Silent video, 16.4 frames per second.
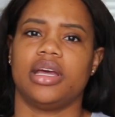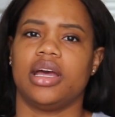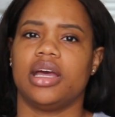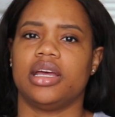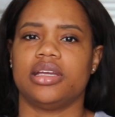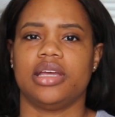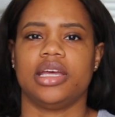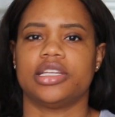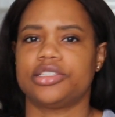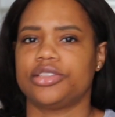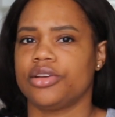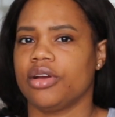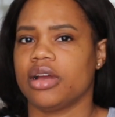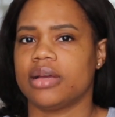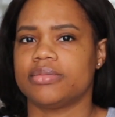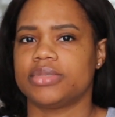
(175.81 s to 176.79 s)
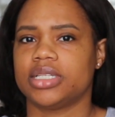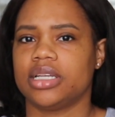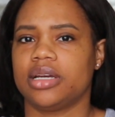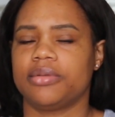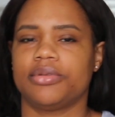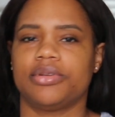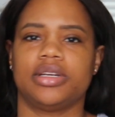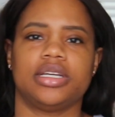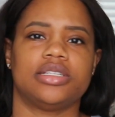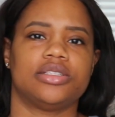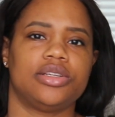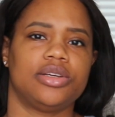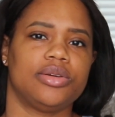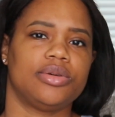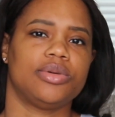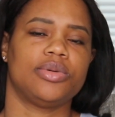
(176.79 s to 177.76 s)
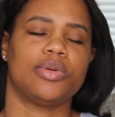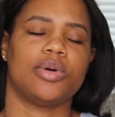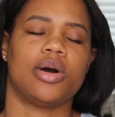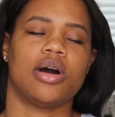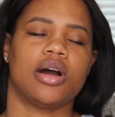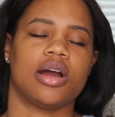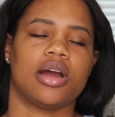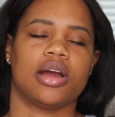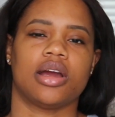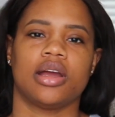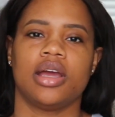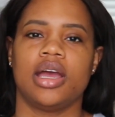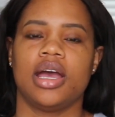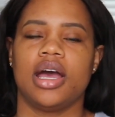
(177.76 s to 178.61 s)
Instagram celebrities do, or